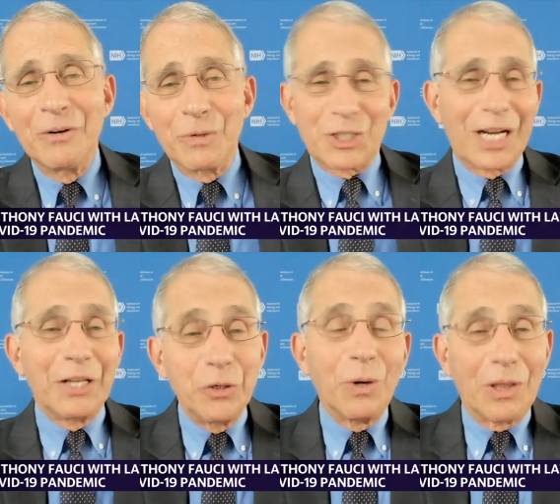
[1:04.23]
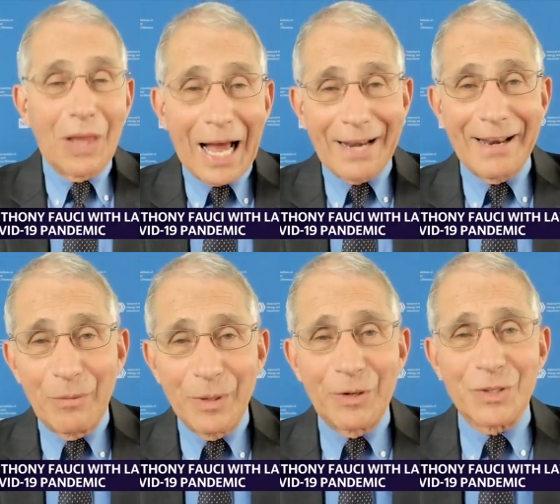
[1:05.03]
which I do a lot
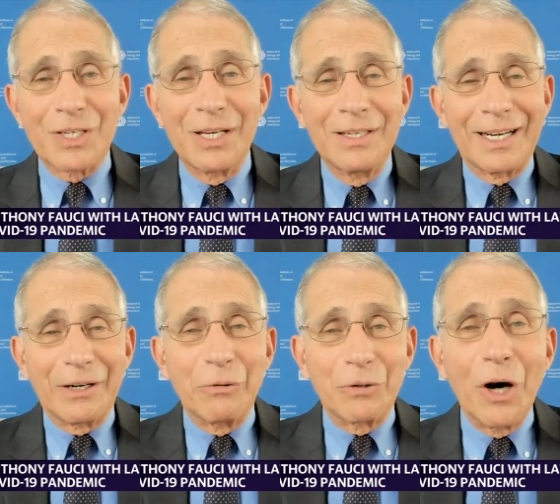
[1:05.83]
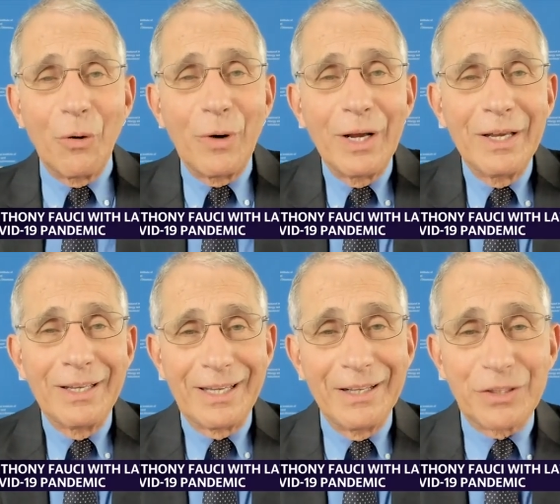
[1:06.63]
now because I don't go
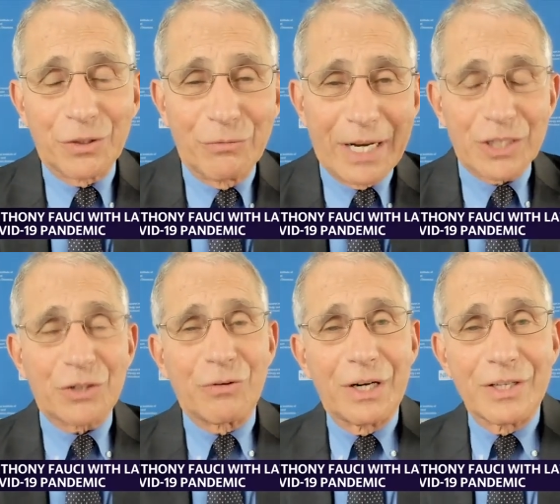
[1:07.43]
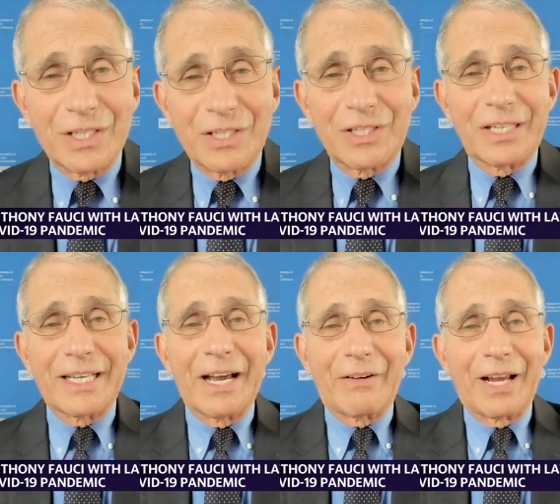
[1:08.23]
into restaurants and sit
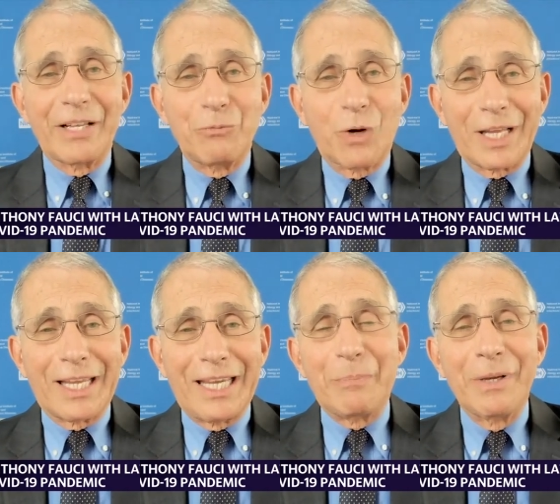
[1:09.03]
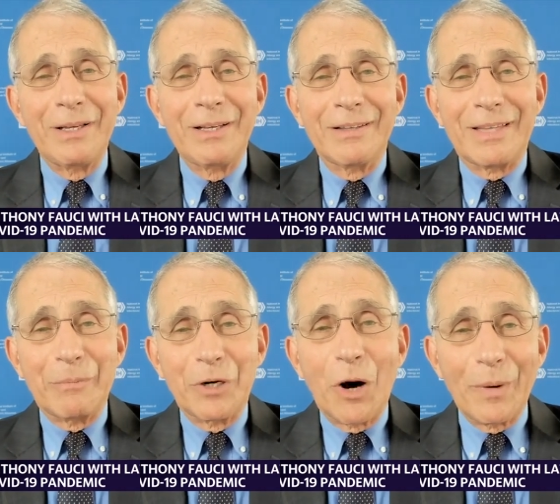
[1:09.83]
down. I want to keep
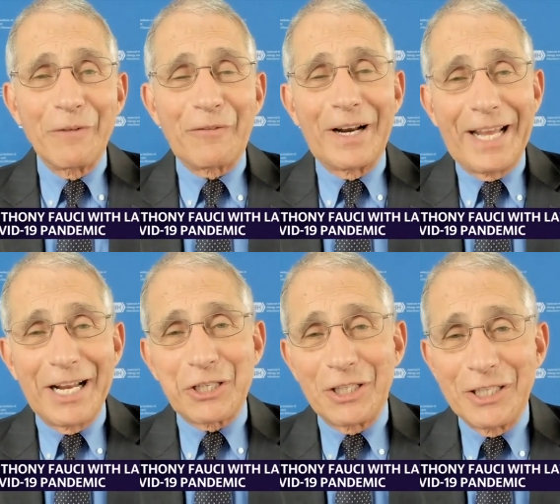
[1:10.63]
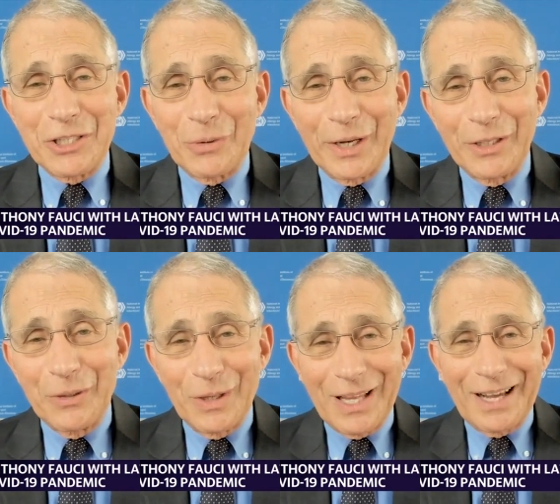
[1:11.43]
them going financially, so I
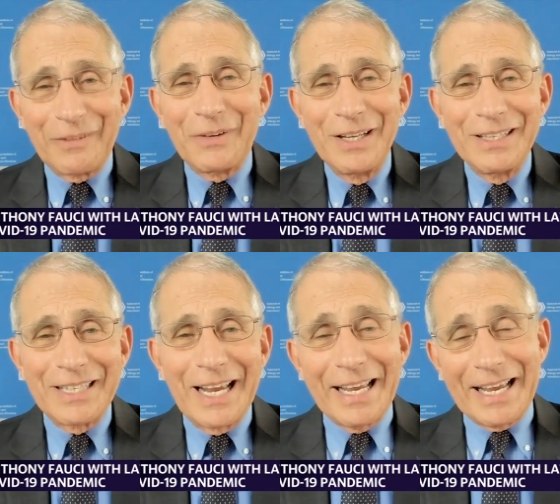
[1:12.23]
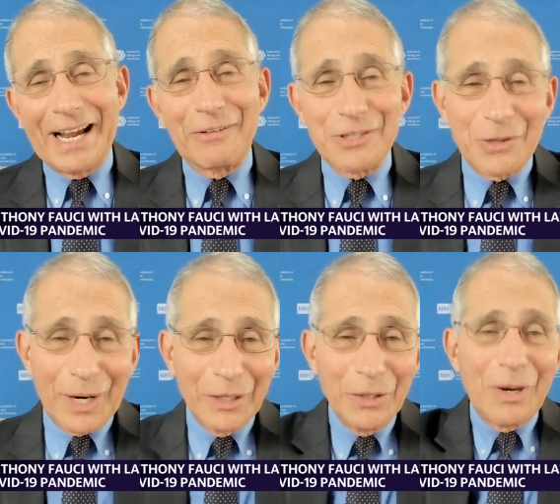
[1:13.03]
do a lot of takeout. So
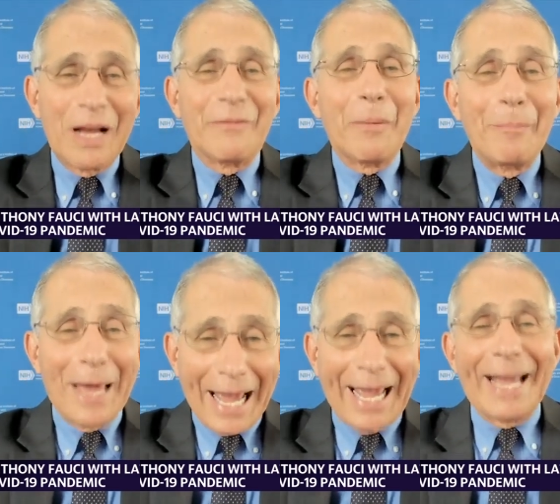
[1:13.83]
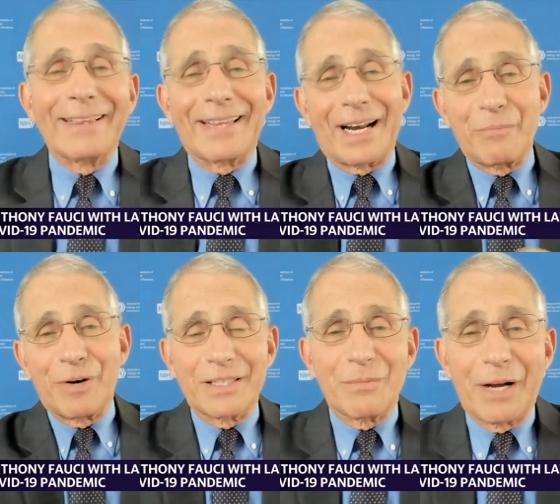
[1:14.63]
I do have a bag that I bring
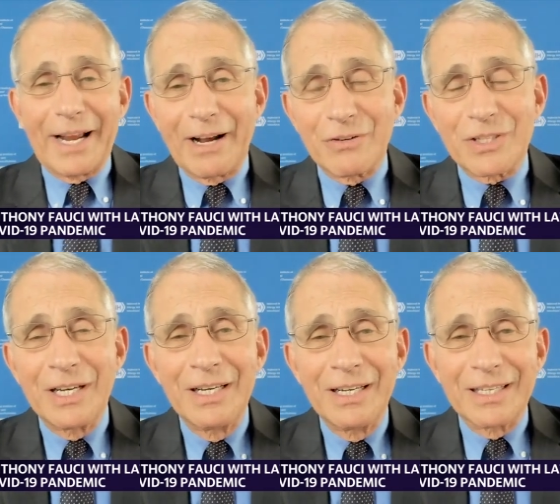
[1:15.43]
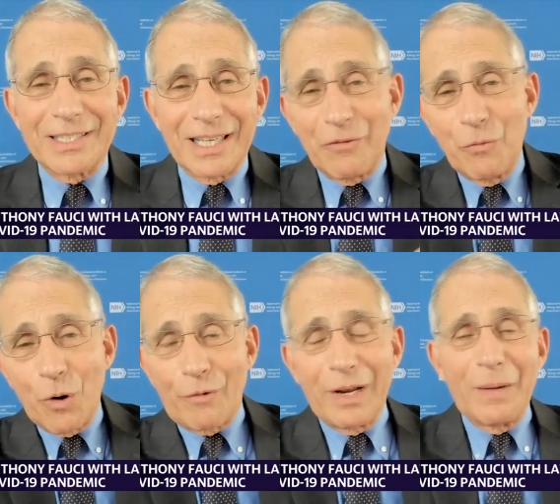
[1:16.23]
into my house. Instead of
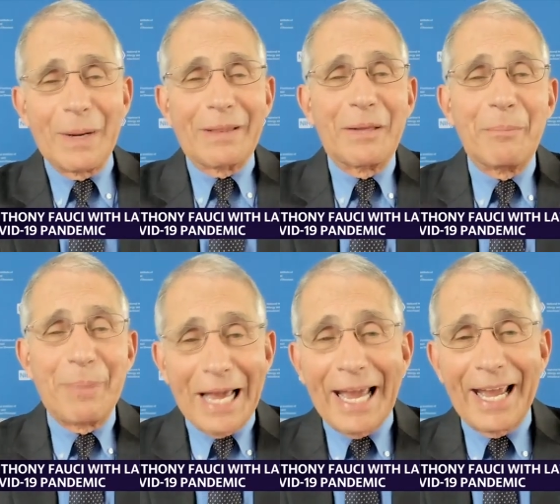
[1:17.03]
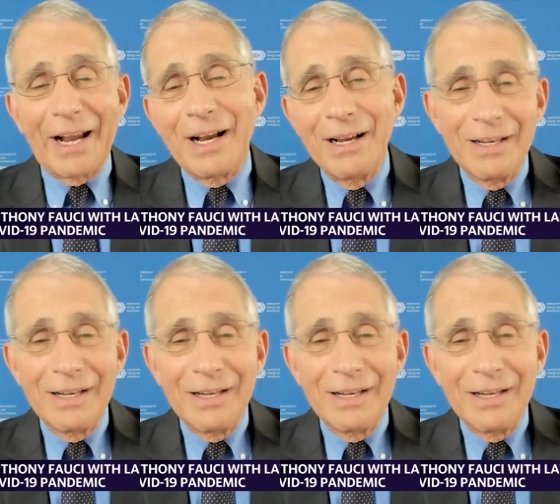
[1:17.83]
worrying about the bag,